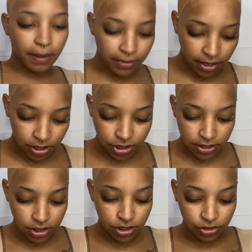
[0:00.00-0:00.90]
gonna
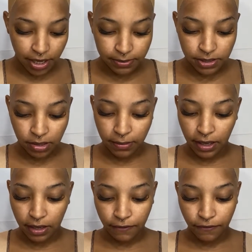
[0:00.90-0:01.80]
adjust the straps to
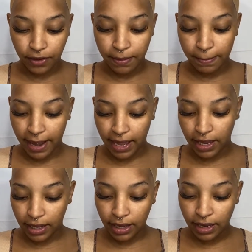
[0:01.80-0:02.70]
make it fit my
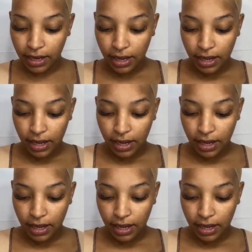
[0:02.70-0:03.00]
head.